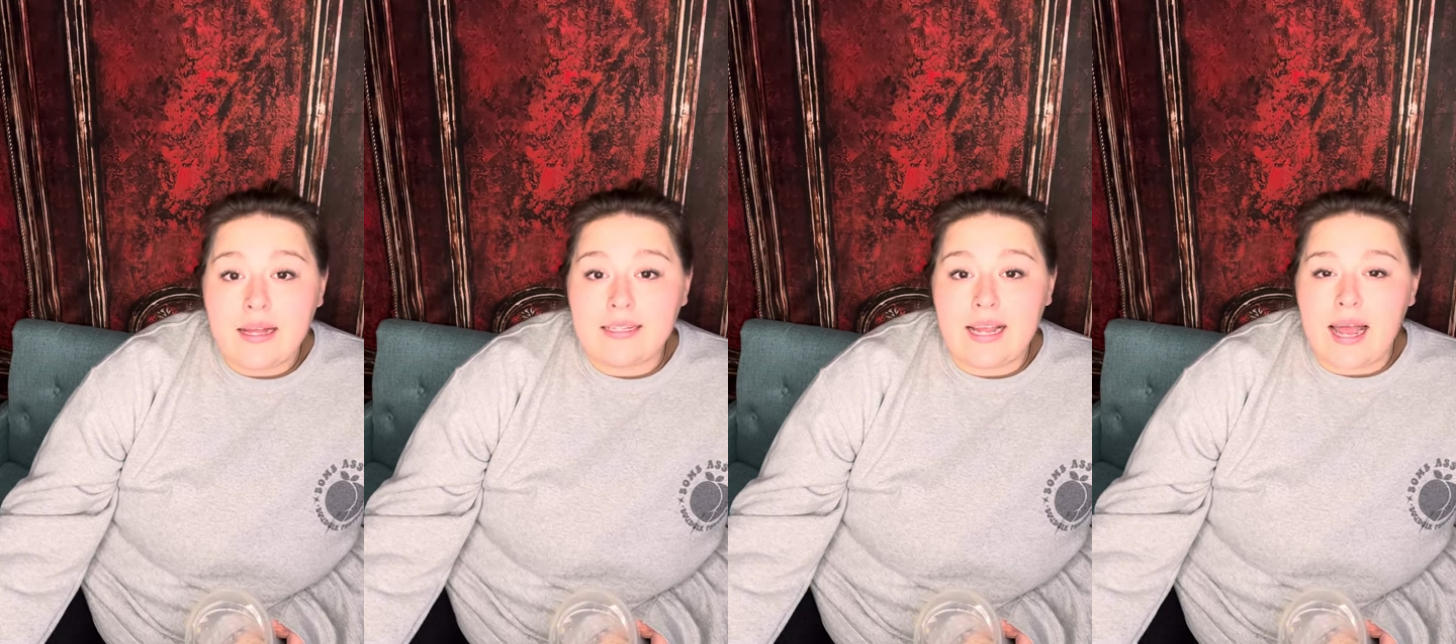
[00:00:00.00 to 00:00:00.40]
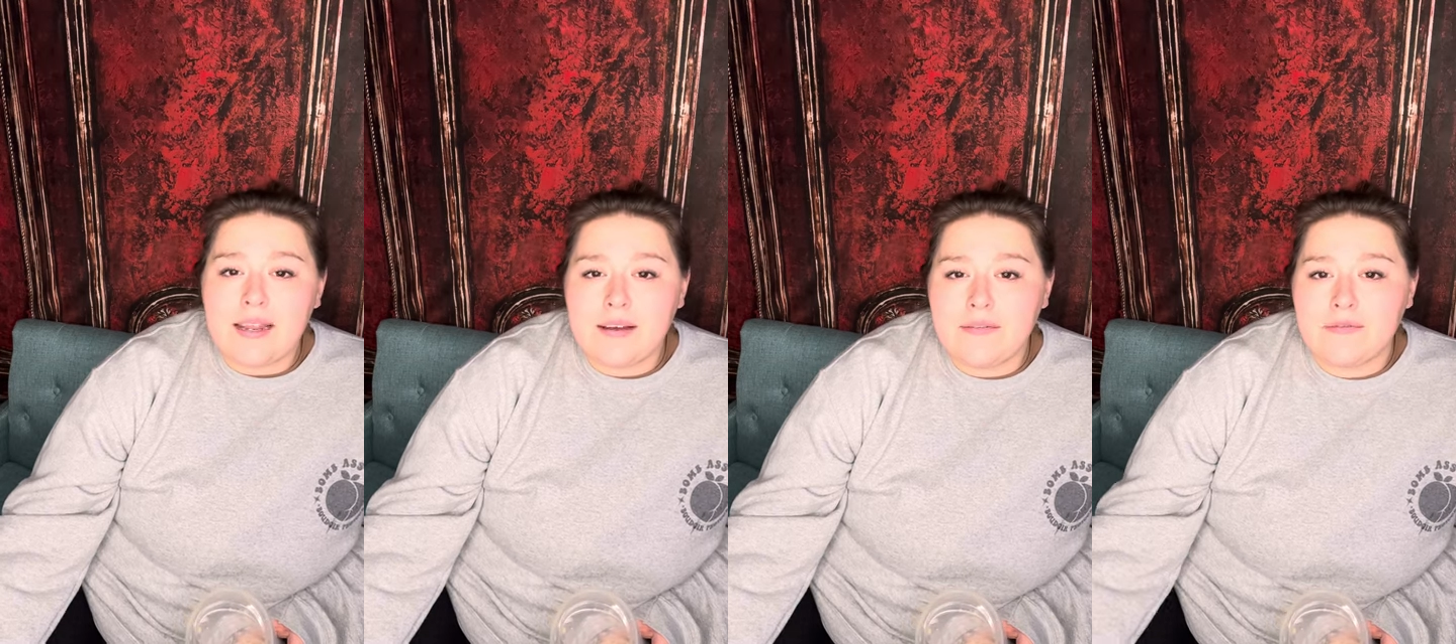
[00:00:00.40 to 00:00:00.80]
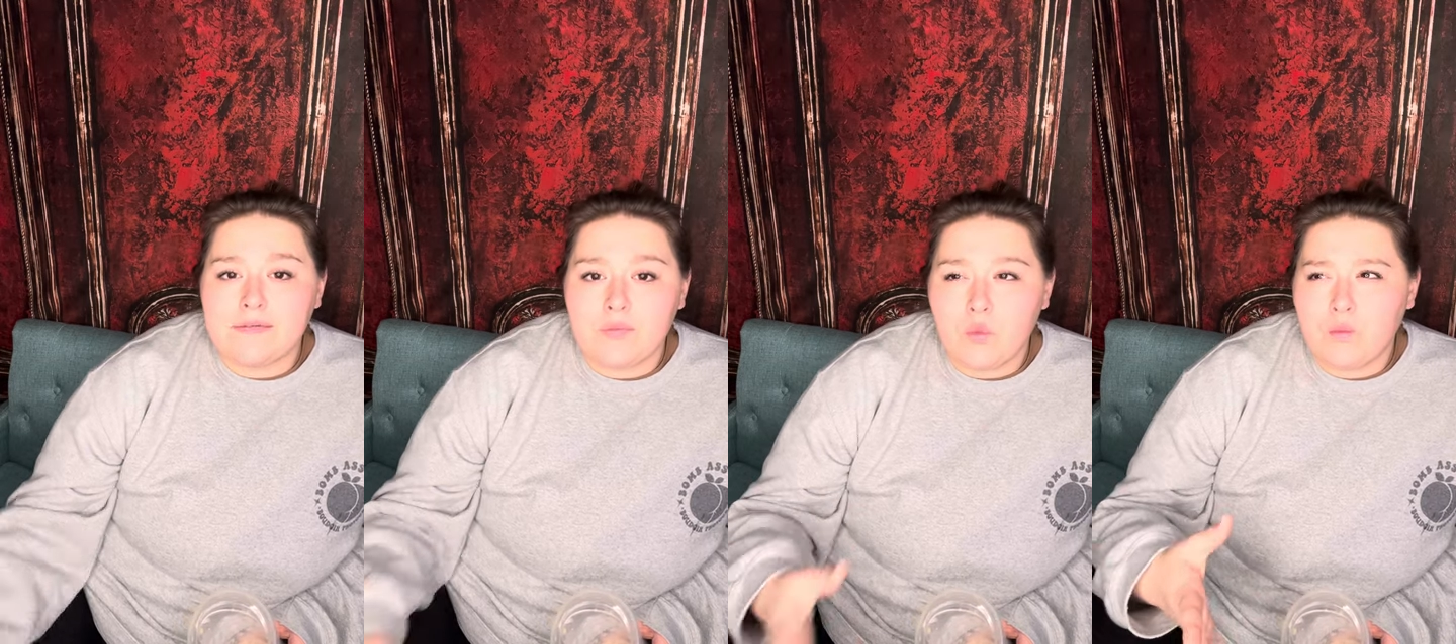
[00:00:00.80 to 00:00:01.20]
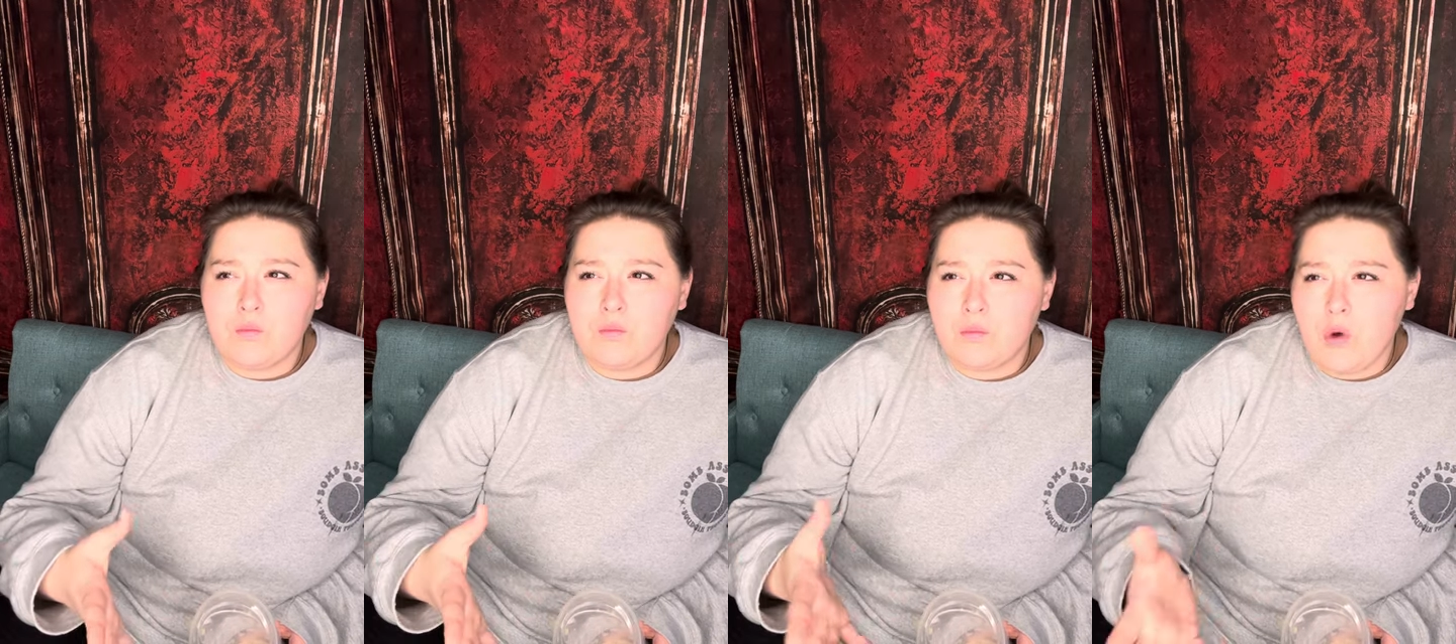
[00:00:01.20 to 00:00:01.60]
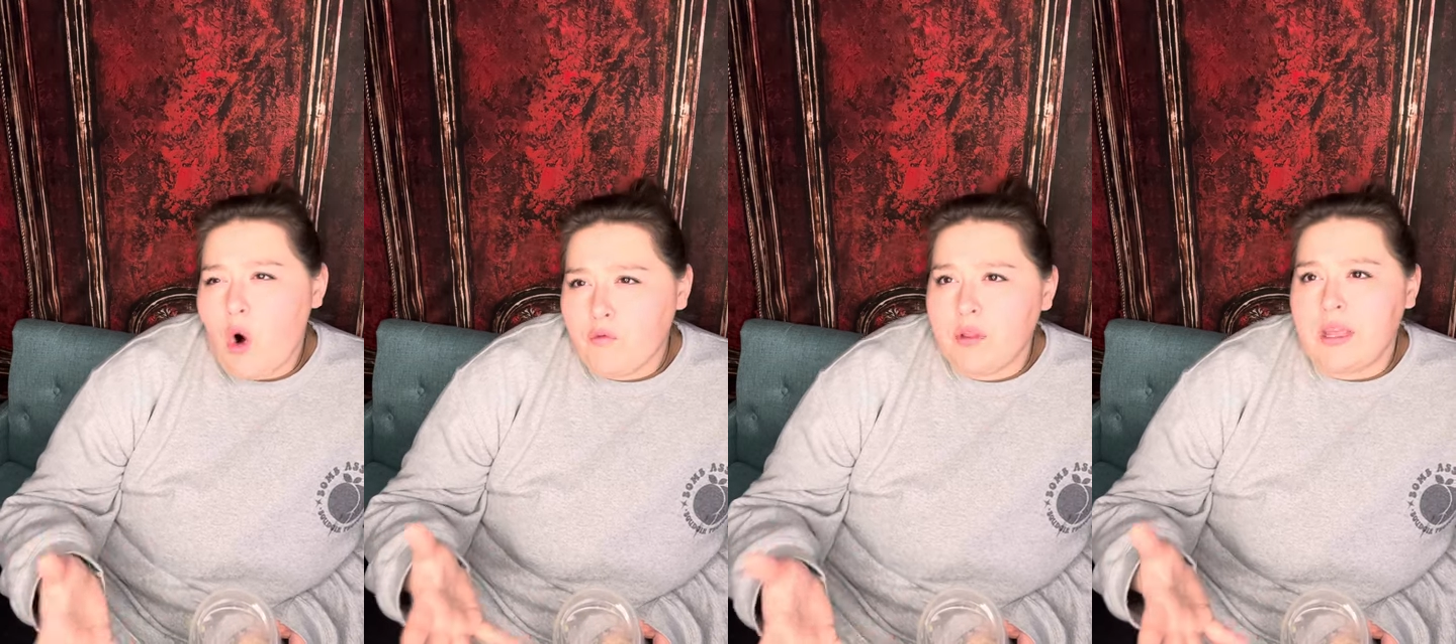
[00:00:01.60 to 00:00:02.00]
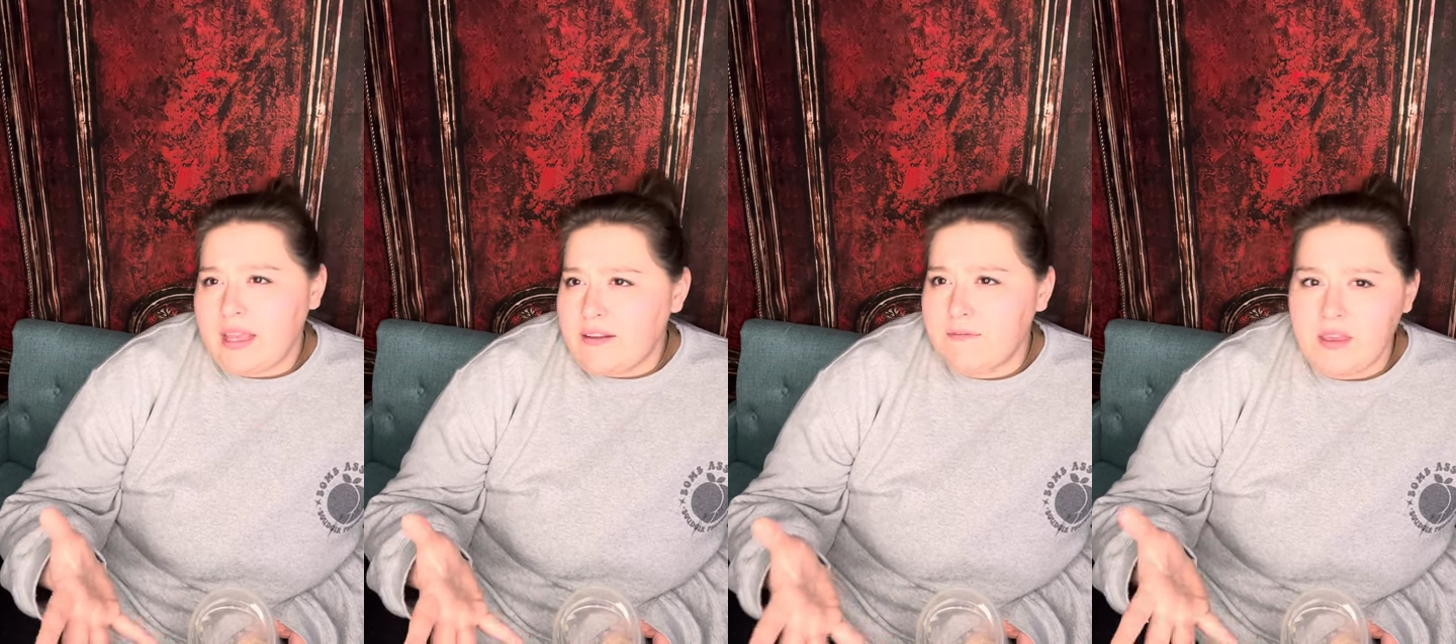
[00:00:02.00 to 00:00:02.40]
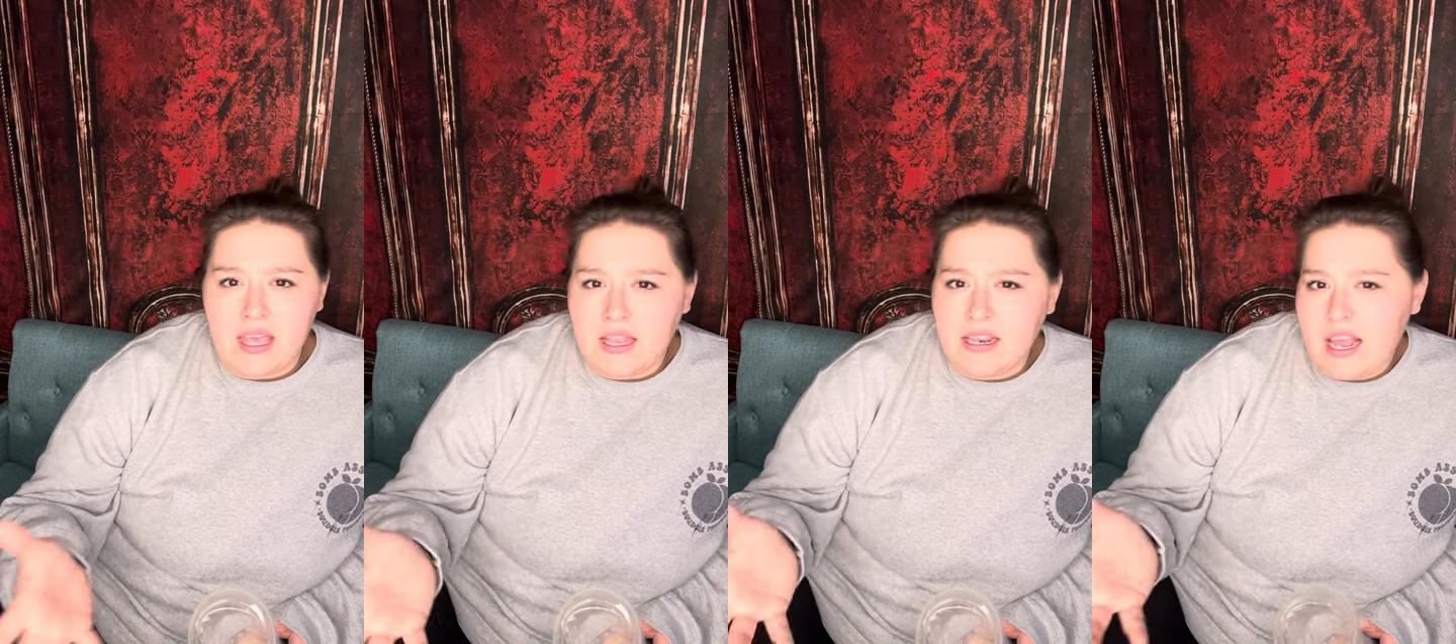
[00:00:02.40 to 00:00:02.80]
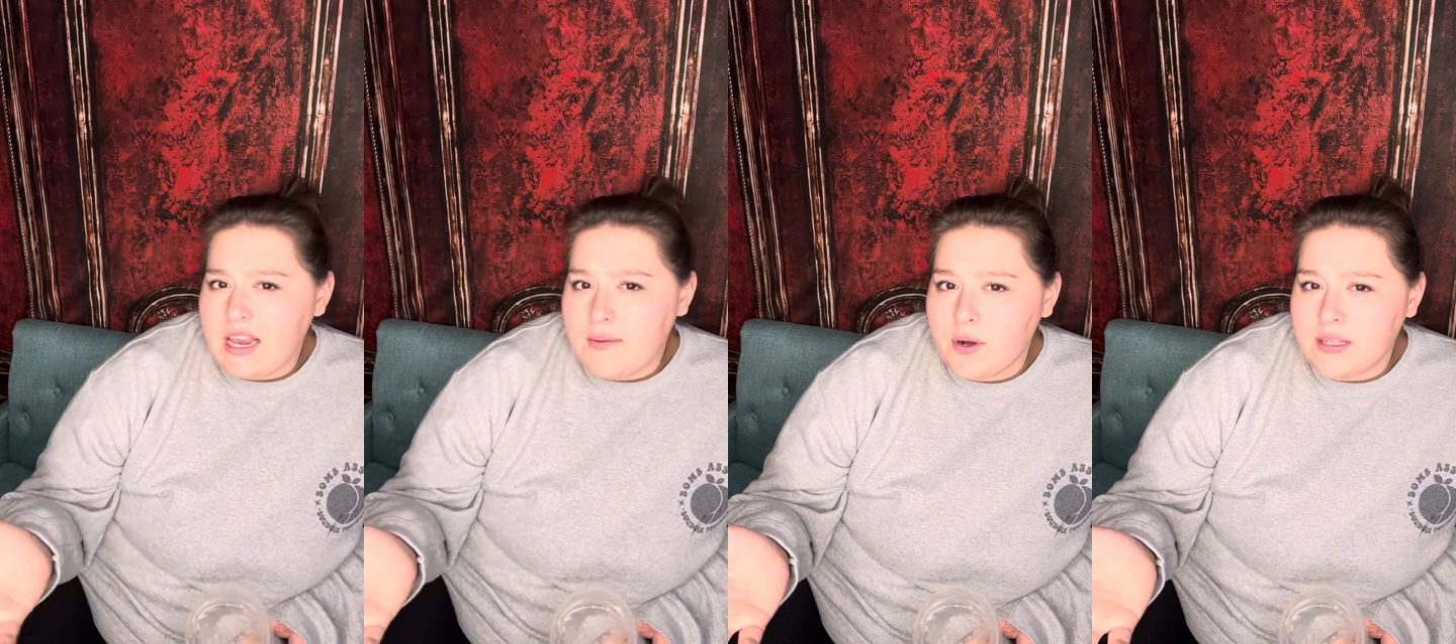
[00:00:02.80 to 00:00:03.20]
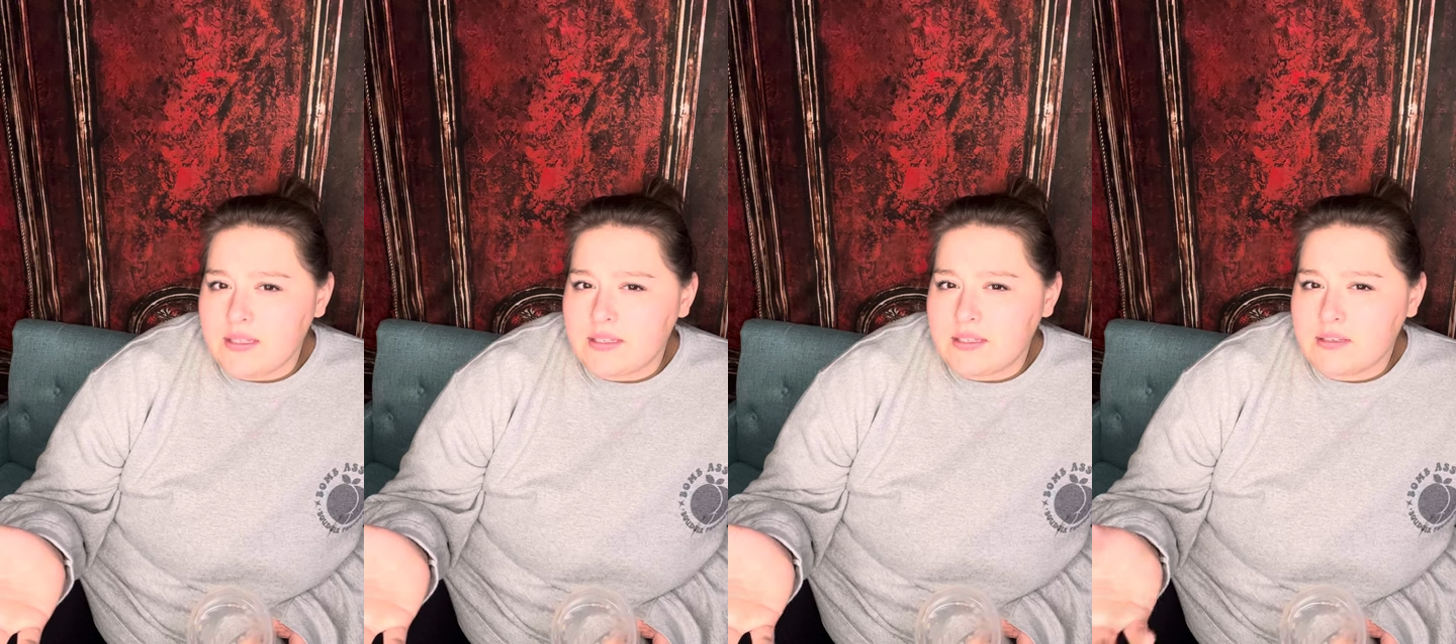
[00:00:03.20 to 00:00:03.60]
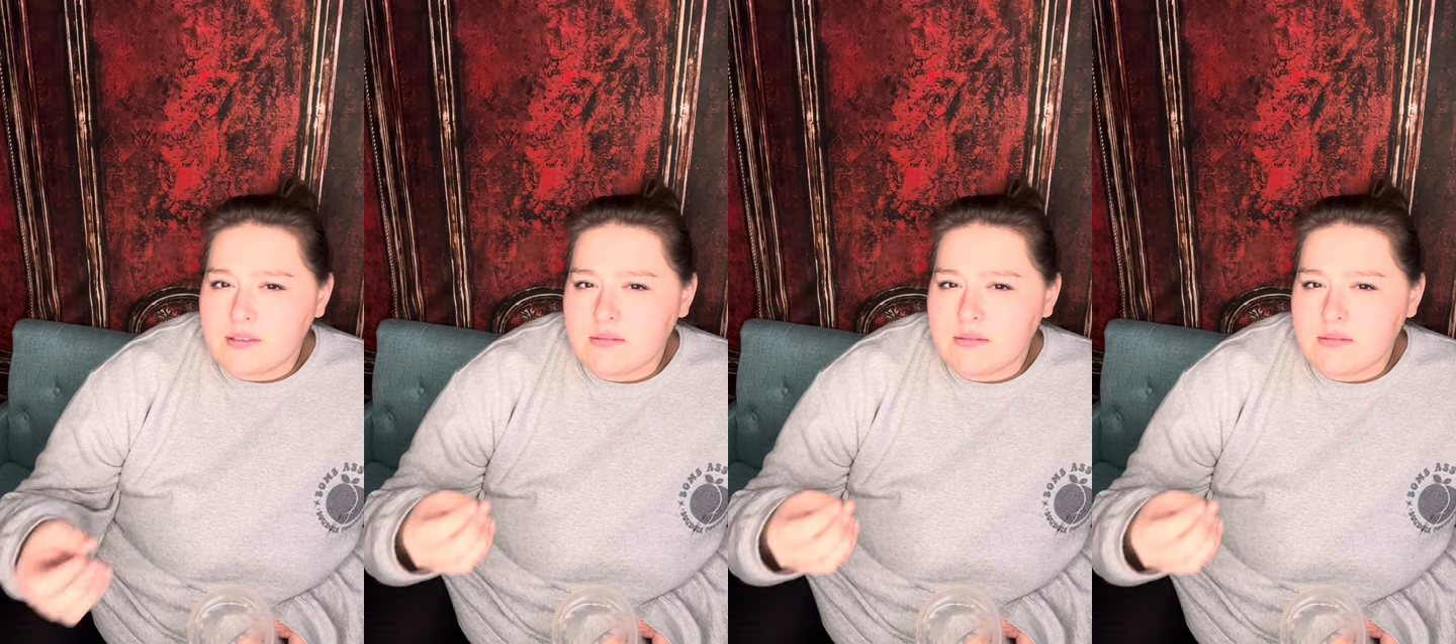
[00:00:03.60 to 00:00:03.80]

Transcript: to kind of hopefully can fit into anyone's